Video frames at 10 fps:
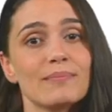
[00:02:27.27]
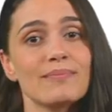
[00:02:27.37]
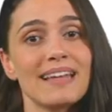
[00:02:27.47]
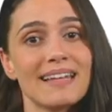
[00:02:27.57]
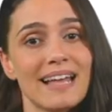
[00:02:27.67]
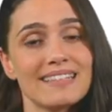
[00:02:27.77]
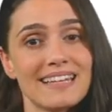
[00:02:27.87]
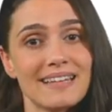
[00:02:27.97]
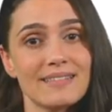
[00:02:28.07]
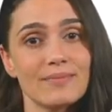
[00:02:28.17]
And that's
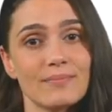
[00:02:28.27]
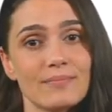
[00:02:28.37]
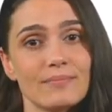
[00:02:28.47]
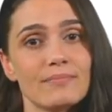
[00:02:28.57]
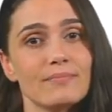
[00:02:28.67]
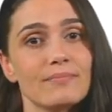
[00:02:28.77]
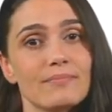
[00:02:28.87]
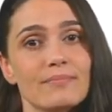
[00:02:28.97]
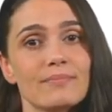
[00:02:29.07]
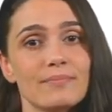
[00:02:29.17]
it.
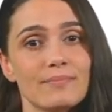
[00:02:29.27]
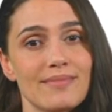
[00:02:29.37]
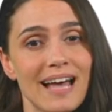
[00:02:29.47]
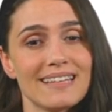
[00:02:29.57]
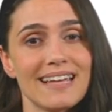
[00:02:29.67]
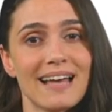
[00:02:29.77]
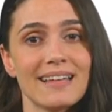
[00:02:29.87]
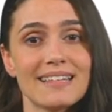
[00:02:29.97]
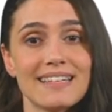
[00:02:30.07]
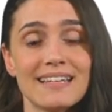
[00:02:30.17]
That's how
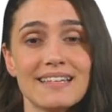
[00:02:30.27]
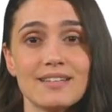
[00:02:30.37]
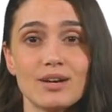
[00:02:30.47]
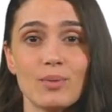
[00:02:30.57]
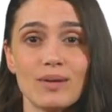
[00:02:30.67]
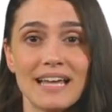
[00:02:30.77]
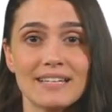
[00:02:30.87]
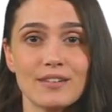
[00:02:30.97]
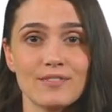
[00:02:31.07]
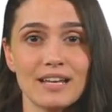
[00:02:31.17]
easy it is to
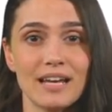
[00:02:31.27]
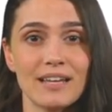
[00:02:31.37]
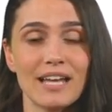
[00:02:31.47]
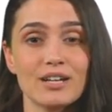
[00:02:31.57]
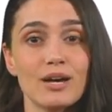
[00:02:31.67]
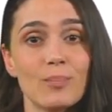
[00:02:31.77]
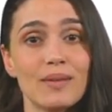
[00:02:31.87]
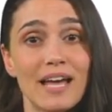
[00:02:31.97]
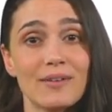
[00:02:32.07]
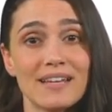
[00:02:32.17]
create a video lecture
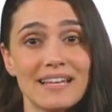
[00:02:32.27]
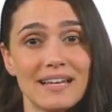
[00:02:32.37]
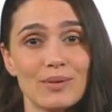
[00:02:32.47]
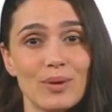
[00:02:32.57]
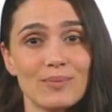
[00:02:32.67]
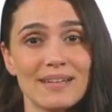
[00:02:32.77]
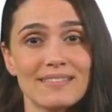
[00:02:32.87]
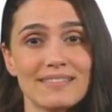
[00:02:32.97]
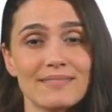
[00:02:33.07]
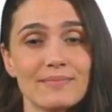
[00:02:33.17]
without any
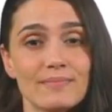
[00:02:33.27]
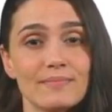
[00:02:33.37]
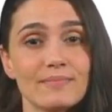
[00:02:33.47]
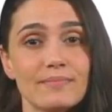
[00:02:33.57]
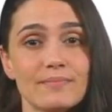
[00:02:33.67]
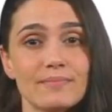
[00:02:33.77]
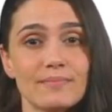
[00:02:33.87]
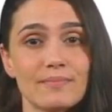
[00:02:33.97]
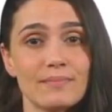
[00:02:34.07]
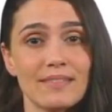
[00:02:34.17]
equipment.
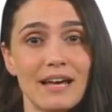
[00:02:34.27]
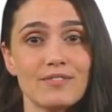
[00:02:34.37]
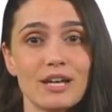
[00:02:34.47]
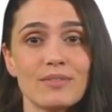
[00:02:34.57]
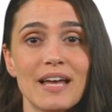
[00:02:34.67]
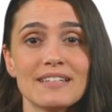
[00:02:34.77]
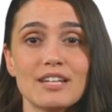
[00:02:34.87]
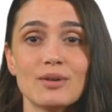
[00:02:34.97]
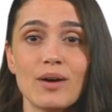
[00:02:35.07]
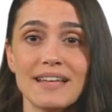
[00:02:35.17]
If you'd like to
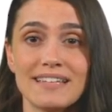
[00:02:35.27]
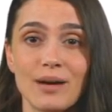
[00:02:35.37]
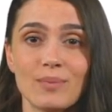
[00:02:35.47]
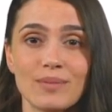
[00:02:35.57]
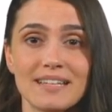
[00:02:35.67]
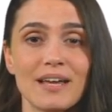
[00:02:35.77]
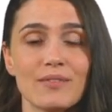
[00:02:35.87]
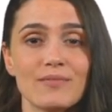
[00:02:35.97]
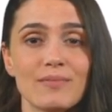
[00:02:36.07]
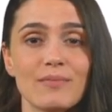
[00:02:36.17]
try it out
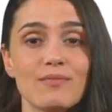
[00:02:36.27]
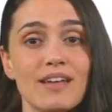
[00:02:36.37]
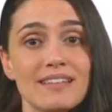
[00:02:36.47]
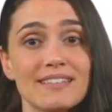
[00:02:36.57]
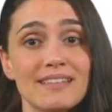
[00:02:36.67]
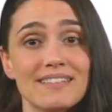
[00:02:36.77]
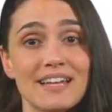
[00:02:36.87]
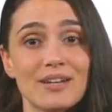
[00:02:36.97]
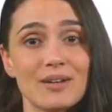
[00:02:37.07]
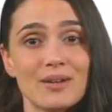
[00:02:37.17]
yourself, go to
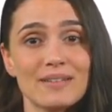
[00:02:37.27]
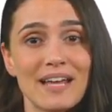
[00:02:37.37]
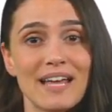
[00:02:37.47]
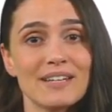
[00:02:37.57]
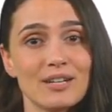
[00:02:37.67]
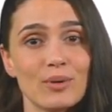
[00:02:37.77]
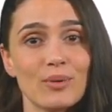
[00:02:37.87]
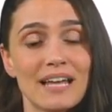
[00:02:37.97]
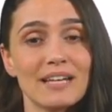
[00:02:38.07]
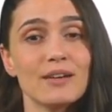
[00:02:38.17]
synthesia.io to
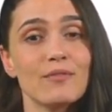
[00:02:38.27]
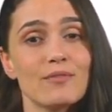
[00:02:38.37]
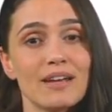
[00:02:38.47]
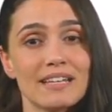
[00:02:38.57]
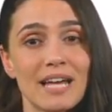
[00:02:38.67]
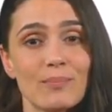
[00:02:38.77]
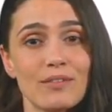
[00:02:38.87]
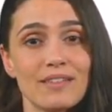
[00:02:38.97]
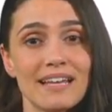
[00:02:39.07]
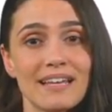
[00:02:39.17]
create a free demo
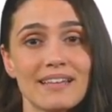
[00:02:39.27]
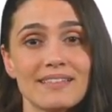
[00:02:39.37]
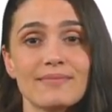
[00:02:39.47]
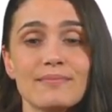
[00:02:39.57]
video.